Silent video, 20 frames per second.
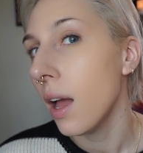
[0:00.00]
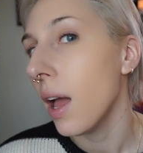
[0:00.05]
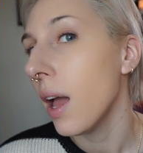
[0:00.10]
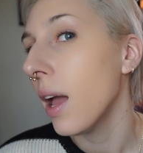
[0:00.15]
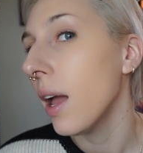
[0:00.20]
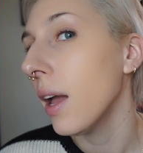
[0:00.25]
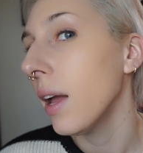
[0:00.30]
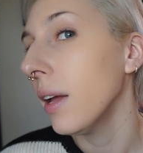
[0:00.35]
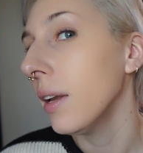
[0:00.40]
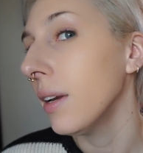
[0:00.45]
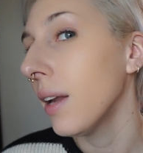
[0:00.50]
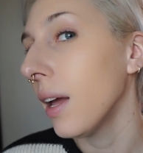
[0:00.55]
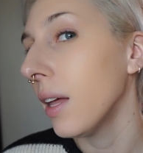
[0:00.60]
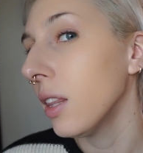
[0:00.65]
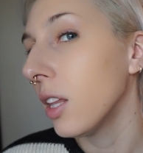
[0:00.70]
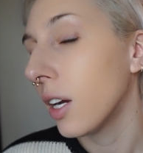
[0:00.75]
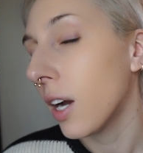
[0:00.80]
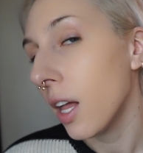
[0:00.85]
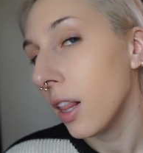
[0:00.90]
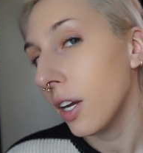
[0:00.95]
And
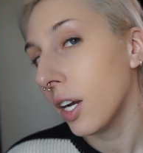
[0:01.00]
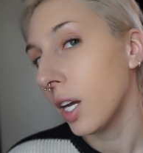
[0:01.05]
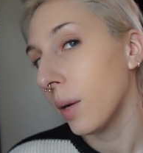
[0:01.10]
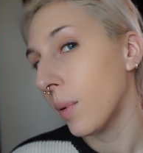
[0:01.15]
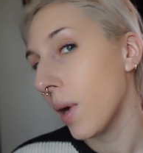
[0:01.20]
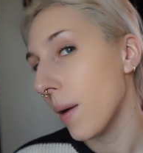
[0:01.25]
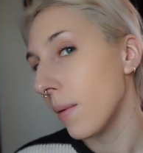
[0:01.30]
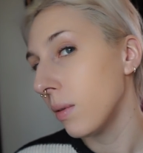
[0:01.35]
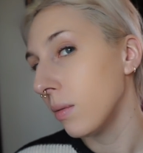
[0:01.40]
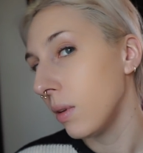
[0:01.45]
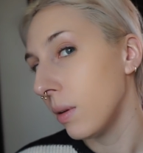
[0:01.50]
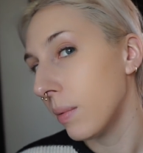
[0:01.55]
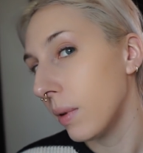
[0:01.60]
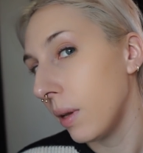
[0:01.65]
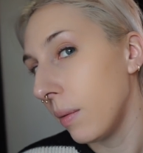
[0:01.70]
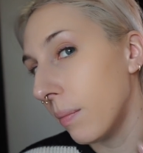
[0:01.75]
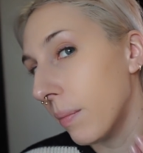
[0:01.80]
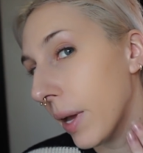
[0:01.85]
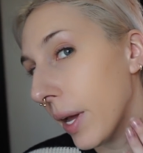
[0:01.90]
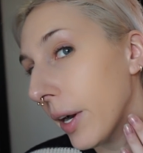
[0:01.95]
the color could probably
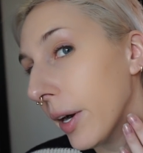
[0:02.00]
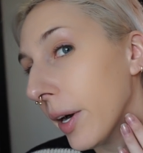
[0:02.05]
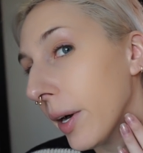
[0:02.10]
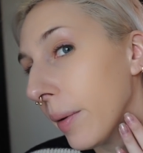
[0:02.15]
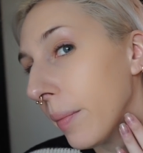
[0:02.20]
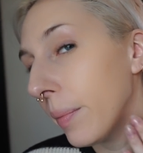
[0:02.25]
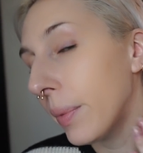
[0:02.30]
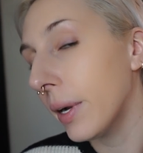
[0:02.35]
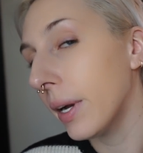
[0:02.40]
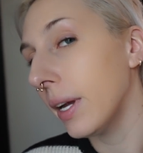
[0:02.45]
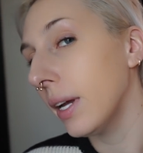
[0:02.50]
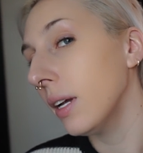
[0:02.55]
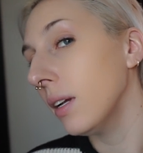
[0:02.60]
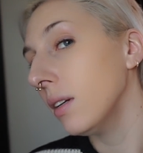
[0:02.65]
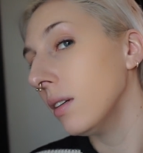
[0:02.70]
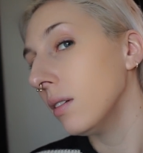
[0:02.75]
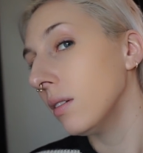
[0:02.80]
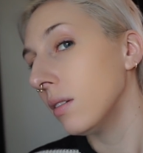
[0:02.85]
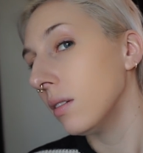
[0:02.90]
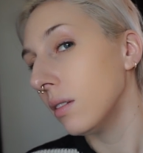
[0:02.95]
be better, but